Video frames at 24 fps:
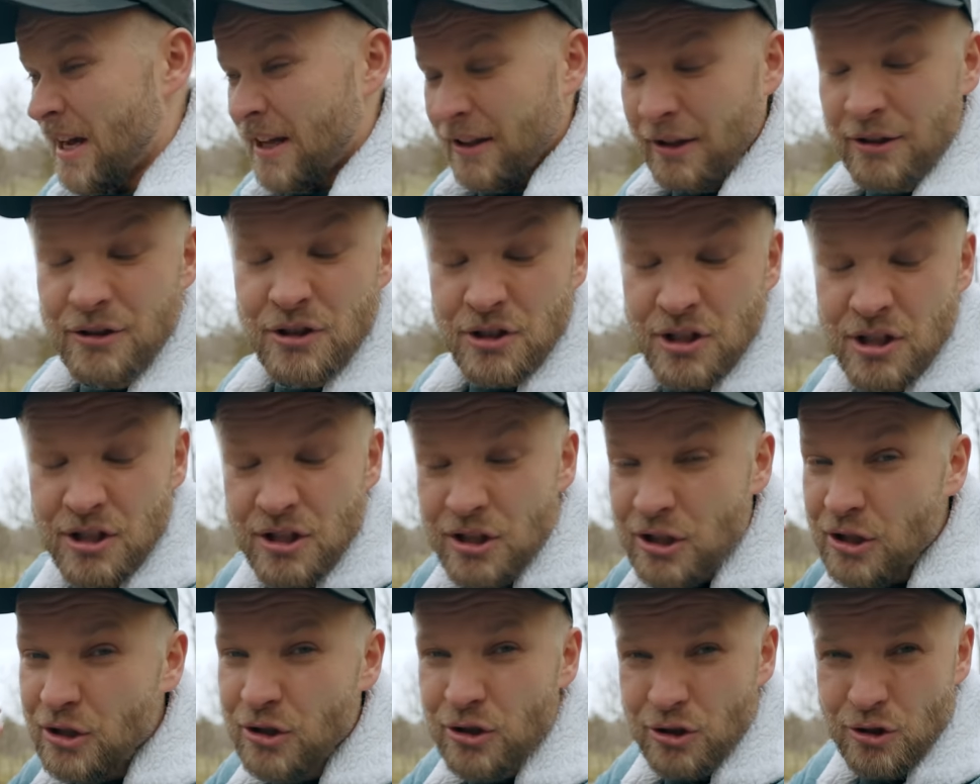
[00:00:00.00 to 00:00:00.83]
There's
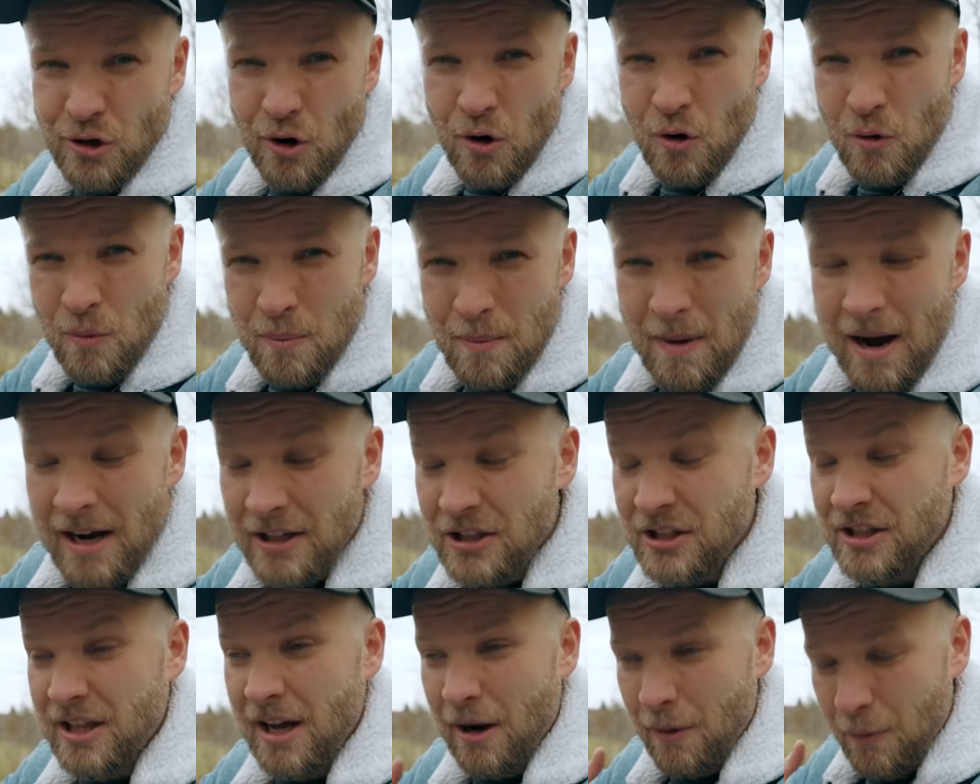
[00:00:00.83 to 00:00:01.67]
just so
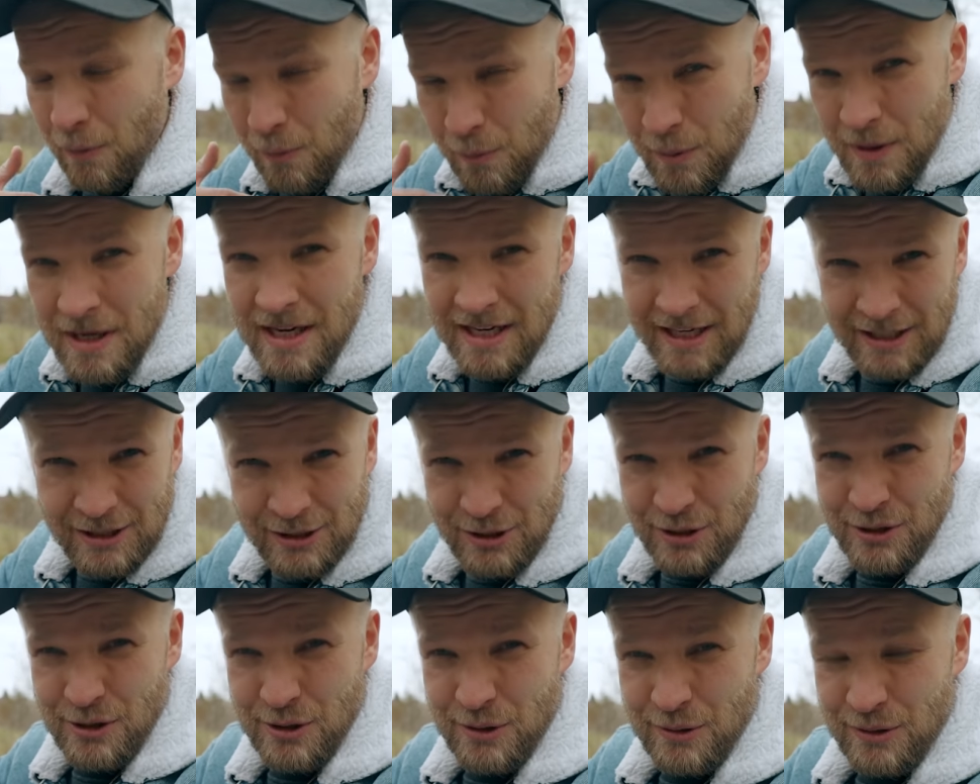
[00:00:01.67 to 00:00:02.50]
much that we get
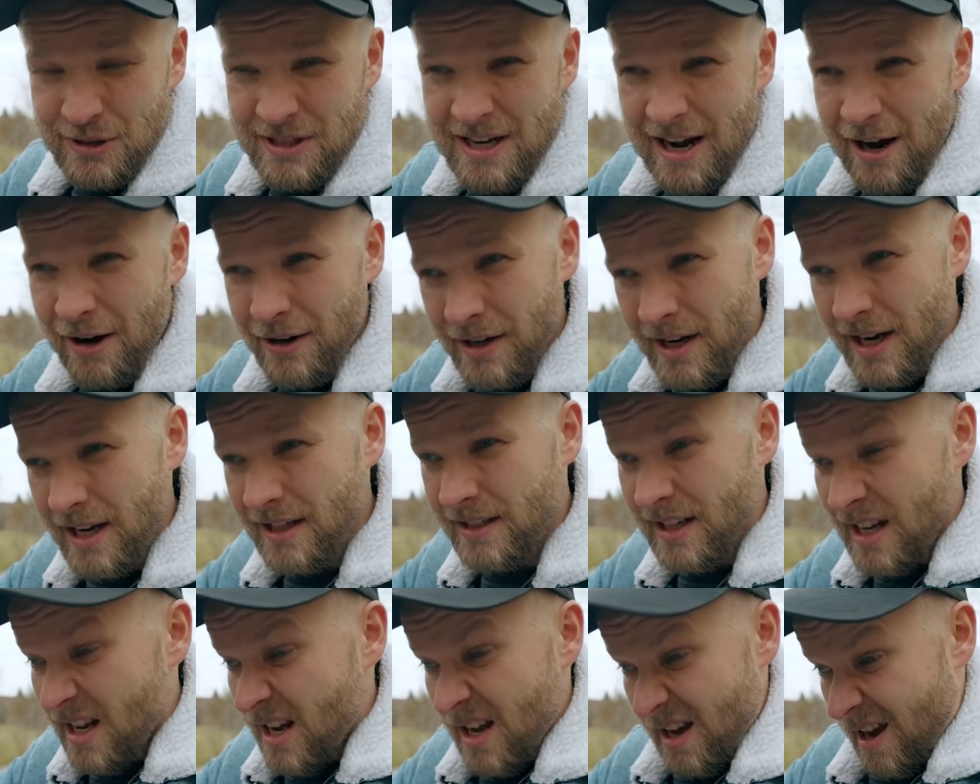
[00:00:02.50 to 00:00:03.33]
to use
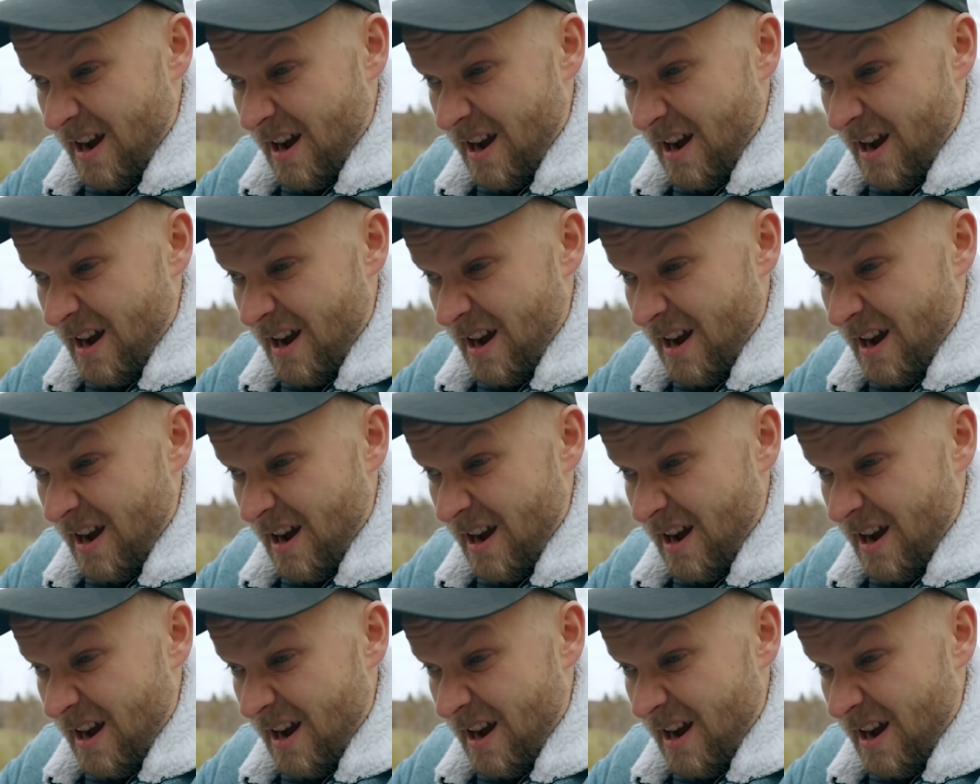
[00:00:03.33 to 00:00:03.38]
nowadays.